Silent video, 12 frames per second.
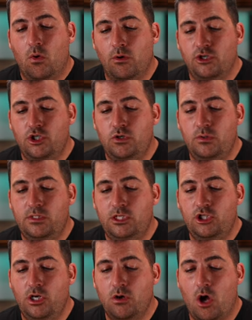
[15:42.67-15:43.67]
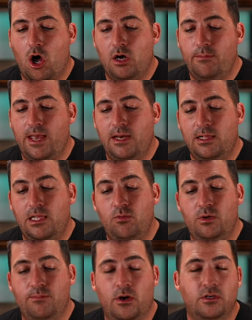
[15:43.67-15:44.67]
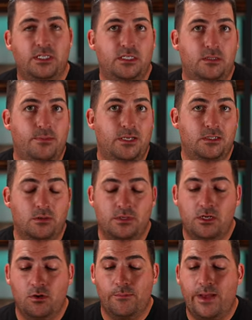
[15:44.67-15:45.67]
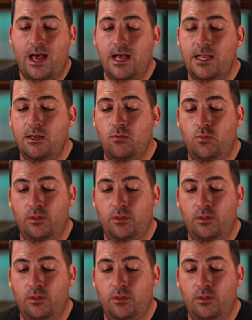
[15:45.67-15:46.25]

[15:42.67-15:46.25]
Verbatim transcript: or choose to share automatically when participants are nearby